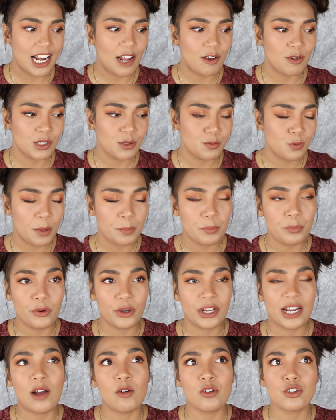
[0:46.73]
I was at one
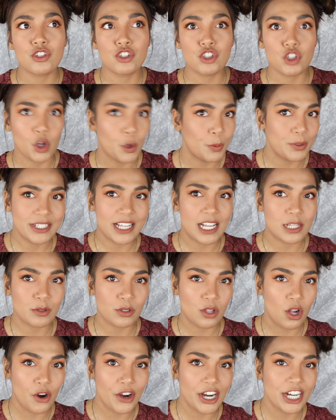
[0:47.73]
point I was so obsessed
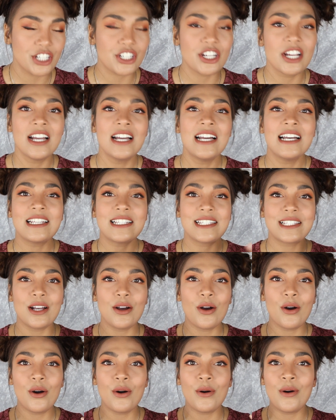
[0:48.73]
with orange.
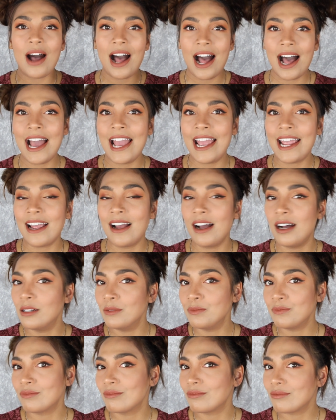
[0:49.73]
So I
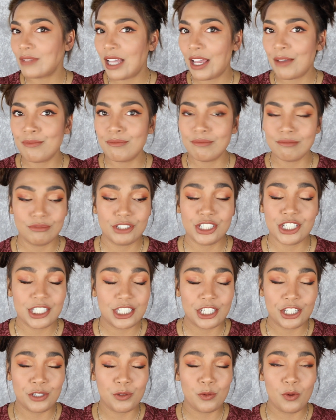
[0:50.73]
just
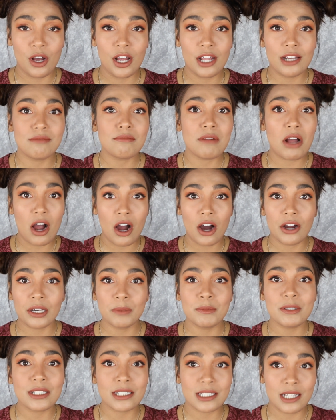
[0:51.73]
said, you know what?
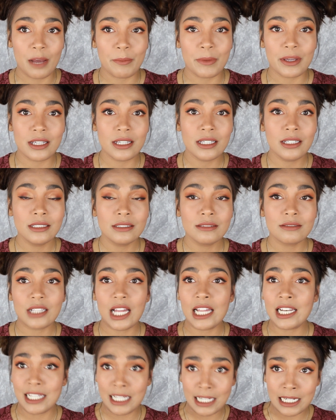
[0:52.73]
Autumn is coming,
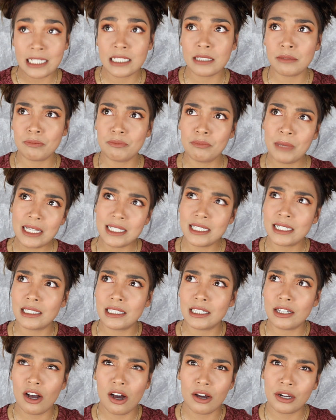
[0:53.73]
and it is
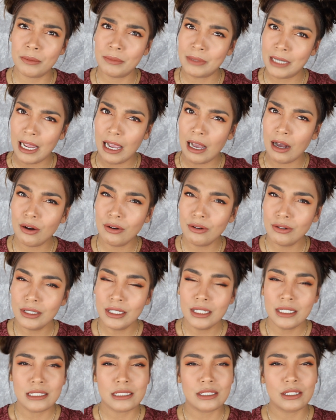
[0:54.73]
basically autumn now.
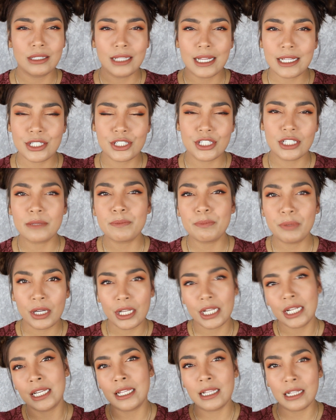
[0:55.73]
So let's just put
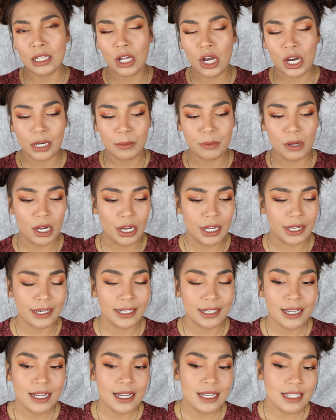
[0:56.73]
middle autumn on.
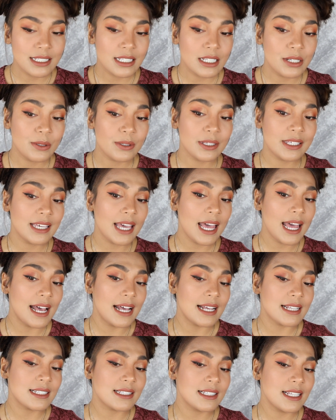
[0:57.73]
So
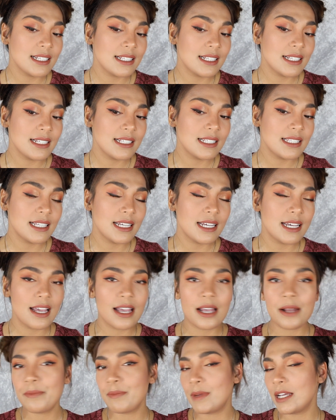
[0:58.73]
yes, this is the
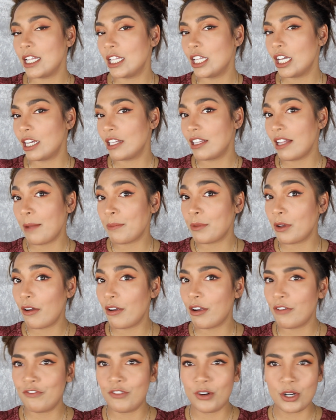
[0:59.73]
my look I'm
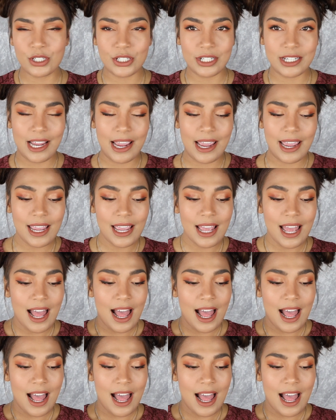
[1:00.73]
going for today.